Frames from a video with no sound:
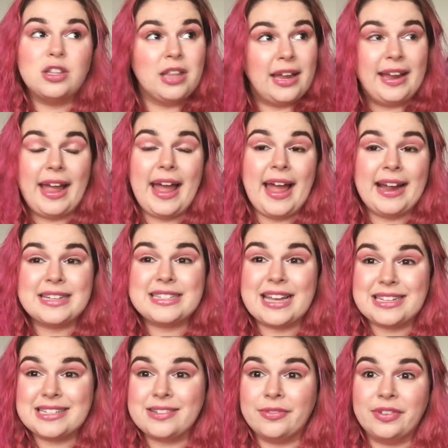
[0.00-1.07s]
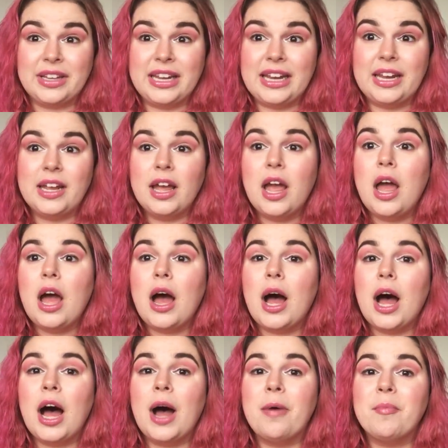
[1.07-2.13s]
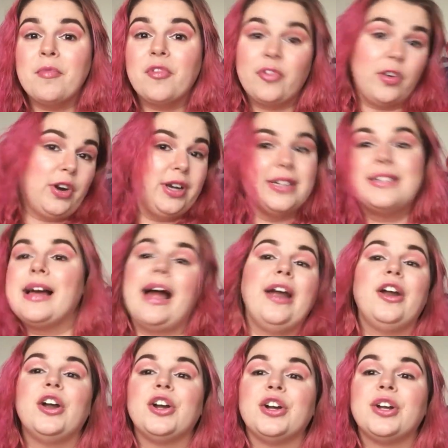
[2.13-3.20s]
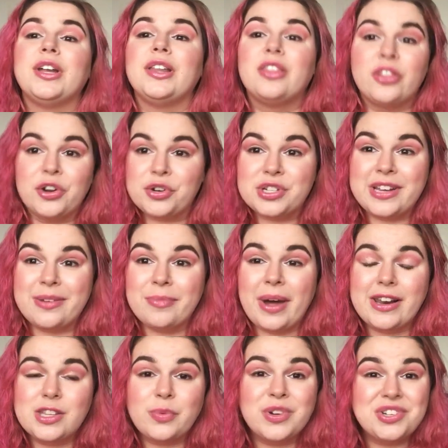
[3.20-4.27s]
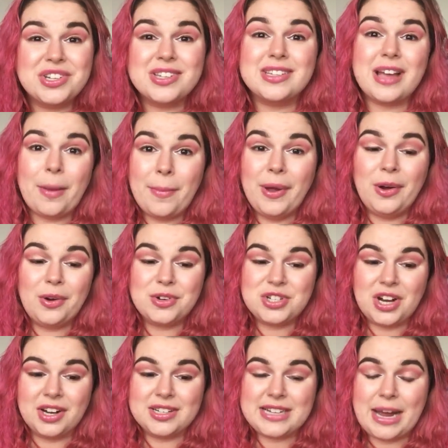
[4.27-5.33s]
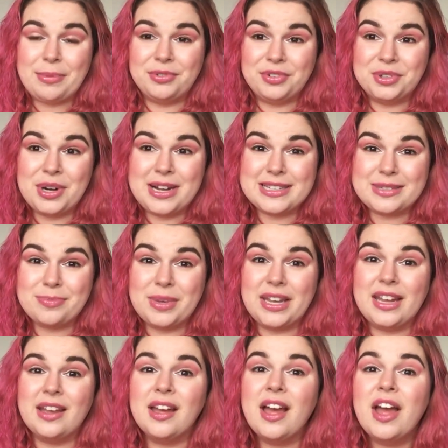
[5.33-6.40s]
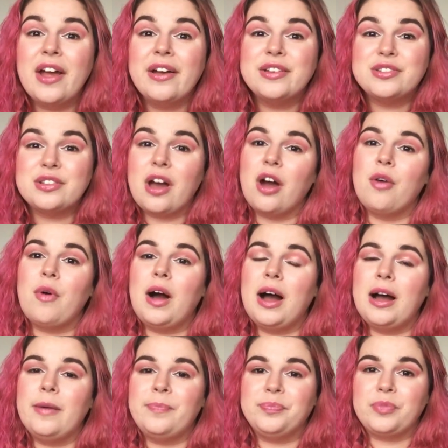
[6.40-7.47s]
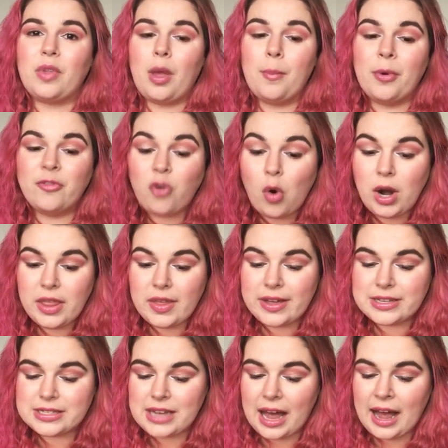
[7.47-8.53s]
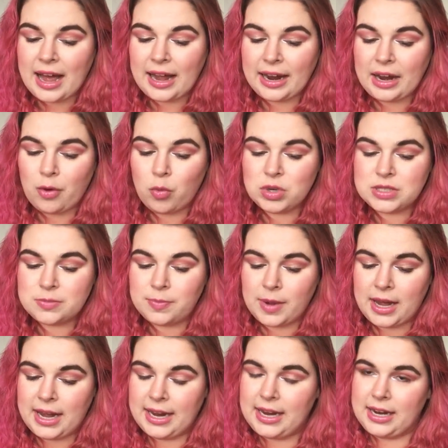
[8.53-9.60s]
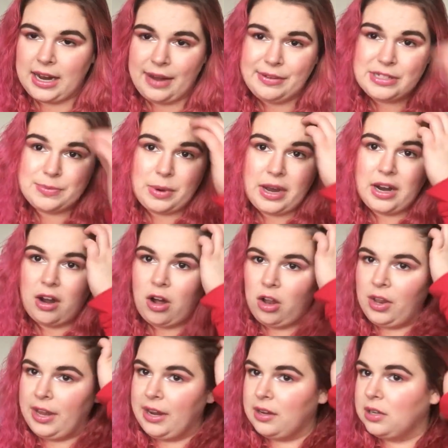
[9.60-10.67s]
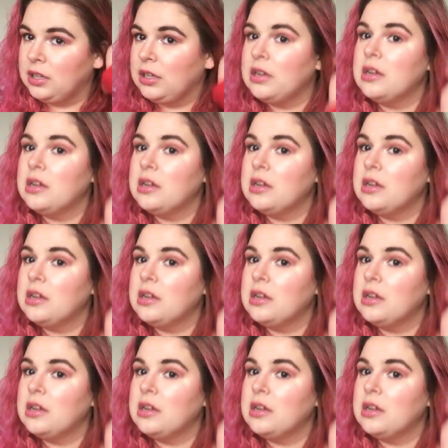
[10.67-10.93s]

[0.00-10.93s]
like excessively, for an entire 13 months, which is a big old chunk of time if you ask me. So before this, I was probably hauling